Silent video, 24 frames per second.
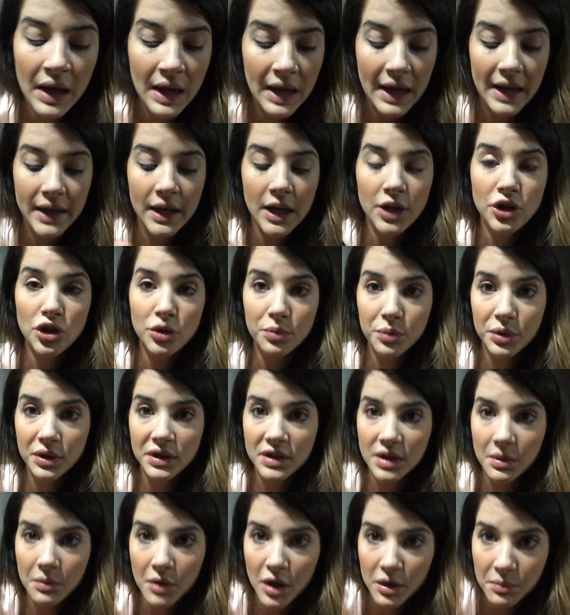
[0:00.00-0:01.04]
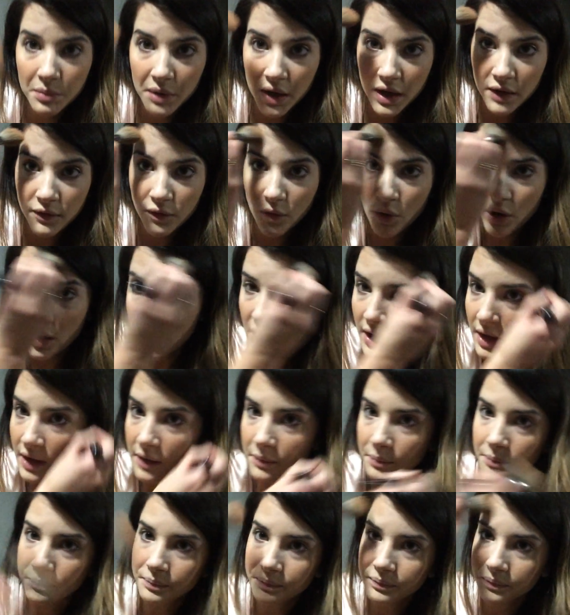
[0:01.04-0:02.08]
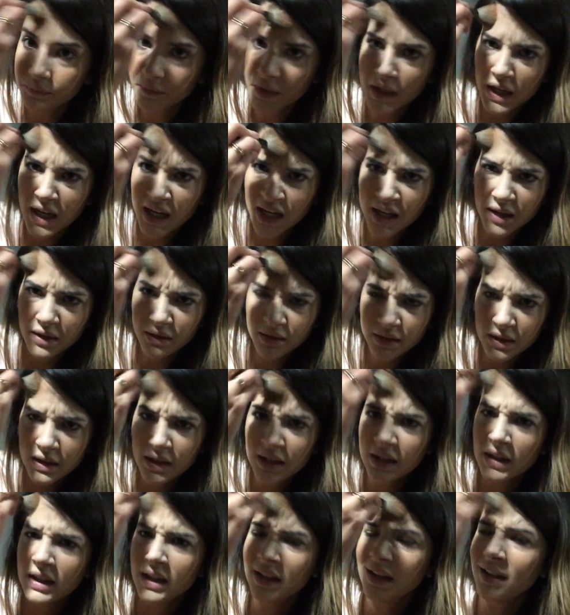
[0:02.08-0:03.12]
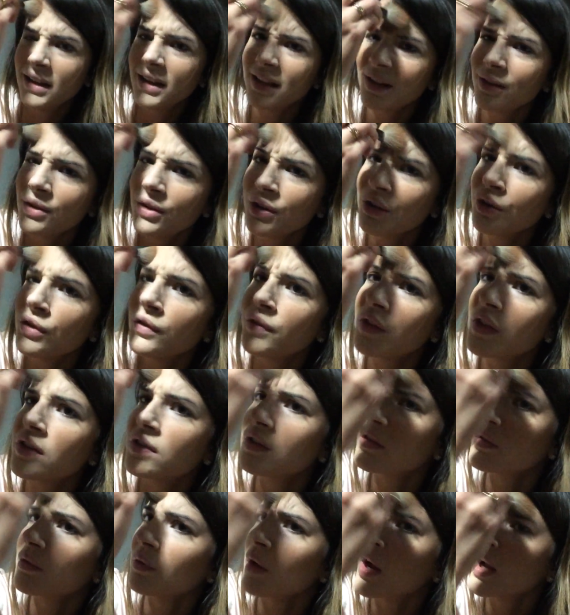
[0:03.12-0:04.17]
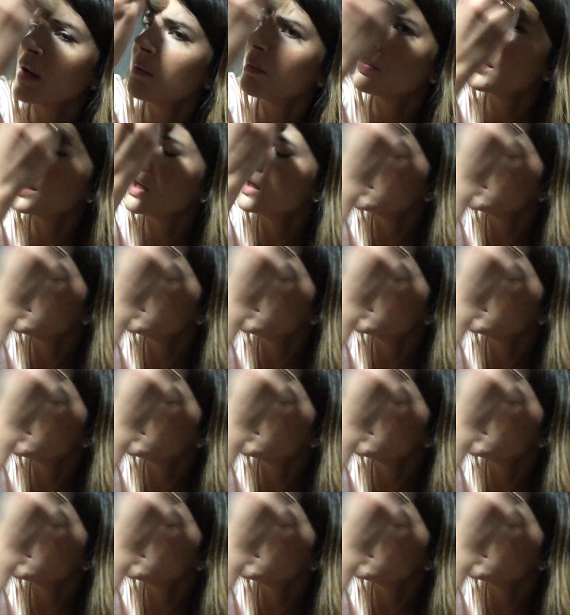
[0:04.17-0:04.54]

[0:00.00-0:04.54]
And I do put some on my forehead. Again, I don't know if this is right, but